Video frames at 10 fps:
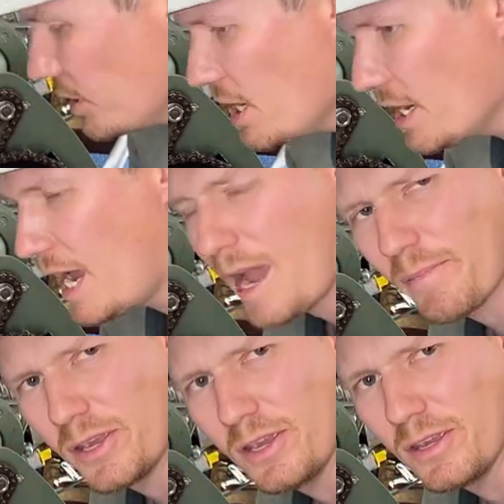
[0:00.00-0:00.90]
you need a
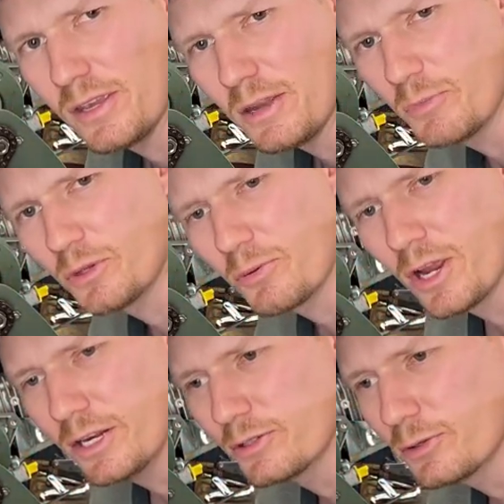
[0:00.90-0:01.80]
happy in
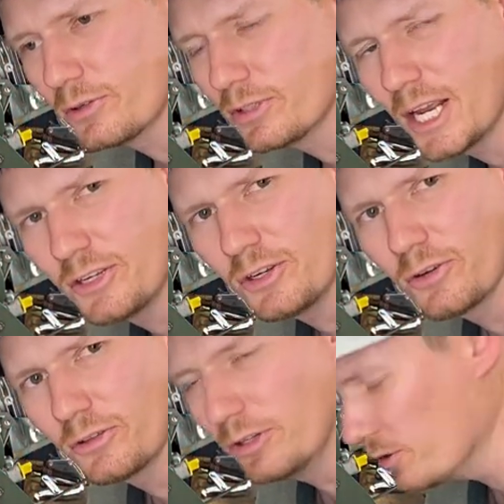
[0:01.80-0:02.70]
between sort of tension
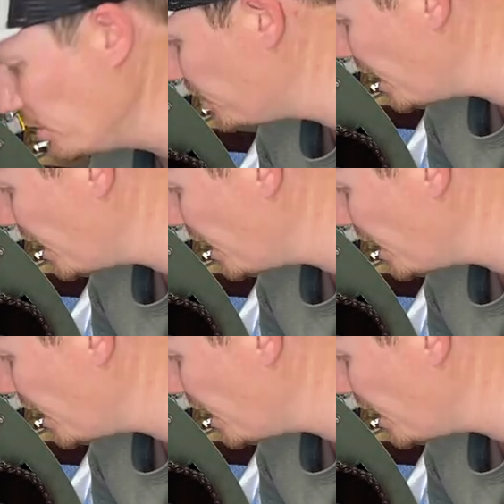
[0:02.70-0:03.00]
on your